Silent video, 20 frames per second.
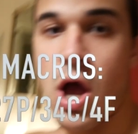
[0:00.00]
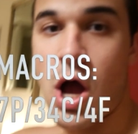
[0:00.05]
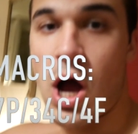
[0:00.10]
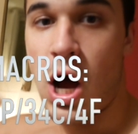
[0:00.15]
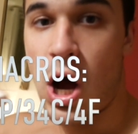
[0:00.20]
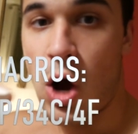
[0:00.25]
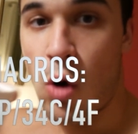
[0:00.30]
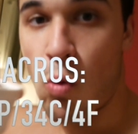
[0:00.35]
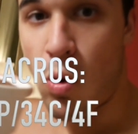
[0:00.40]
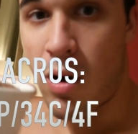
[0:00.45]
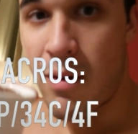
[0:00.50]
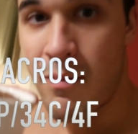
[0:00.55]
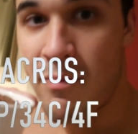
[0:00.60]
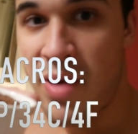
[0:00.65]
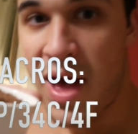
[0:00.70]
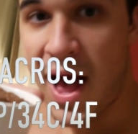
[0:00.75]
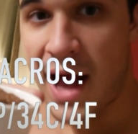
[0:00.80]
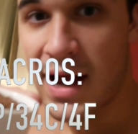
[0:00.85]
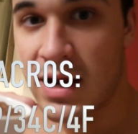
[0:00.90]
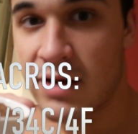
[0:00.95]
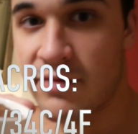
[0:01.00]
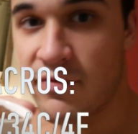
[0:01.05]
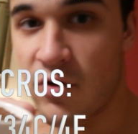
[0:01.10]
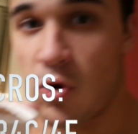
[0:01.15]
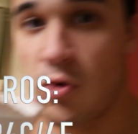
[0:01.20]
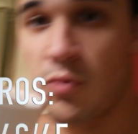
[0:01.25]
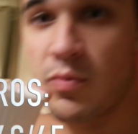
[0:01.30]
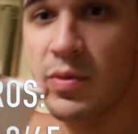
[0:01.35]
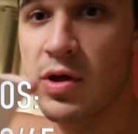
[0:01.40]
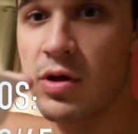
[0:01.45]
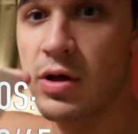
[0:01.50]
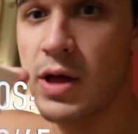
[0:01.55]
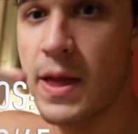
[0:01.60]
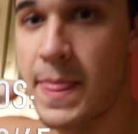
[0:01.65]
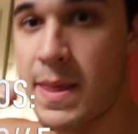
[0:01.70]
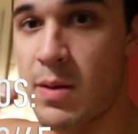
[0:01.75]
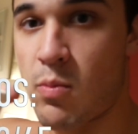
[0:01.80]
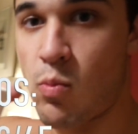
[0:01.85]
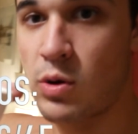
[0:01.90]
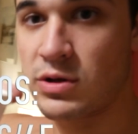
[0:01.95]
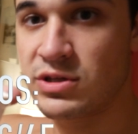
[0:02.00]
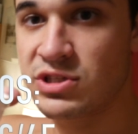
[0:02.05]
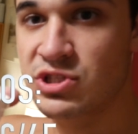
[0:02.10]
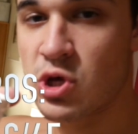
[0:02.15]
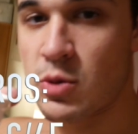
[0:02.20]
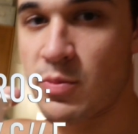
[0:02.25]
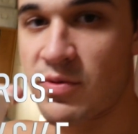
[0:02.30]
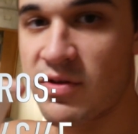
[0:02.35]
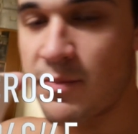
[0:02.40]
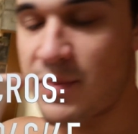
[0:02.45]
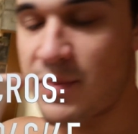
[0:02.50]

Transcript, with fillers: uh, one packet of oatmeal and then one scoop of the